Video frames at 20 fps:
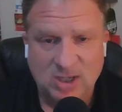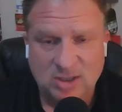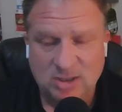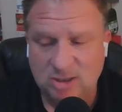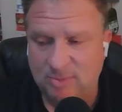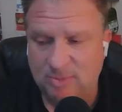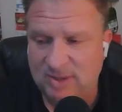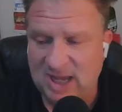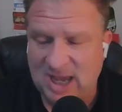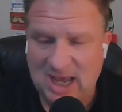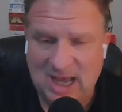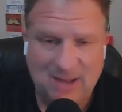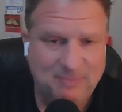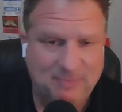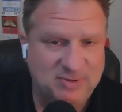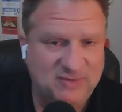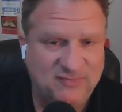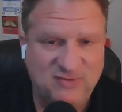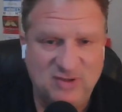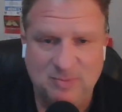You'll be
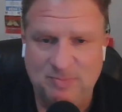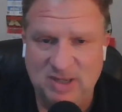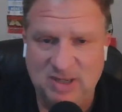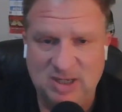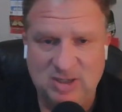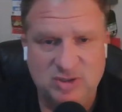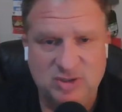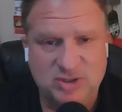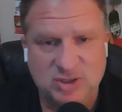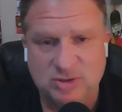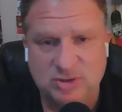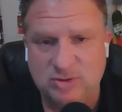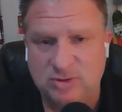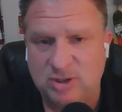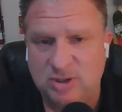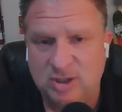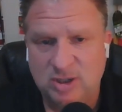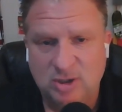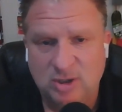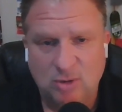happy if you beat
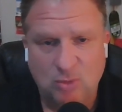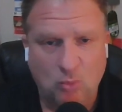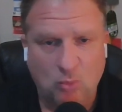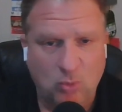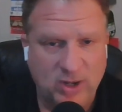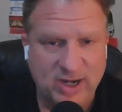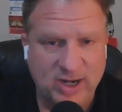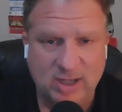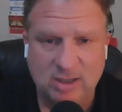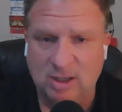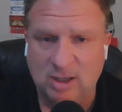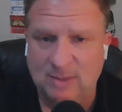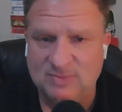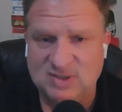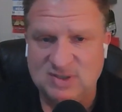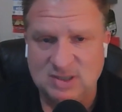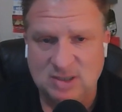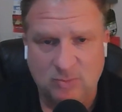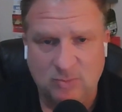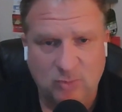Duke, win at
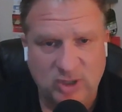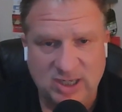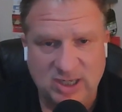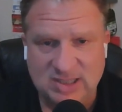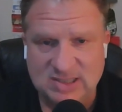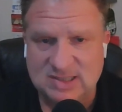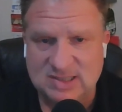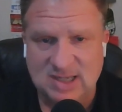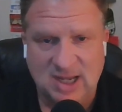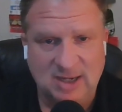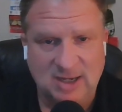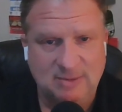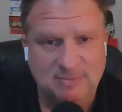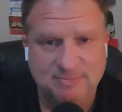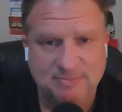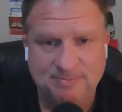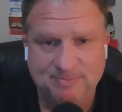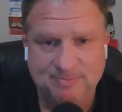Clemson, and win at State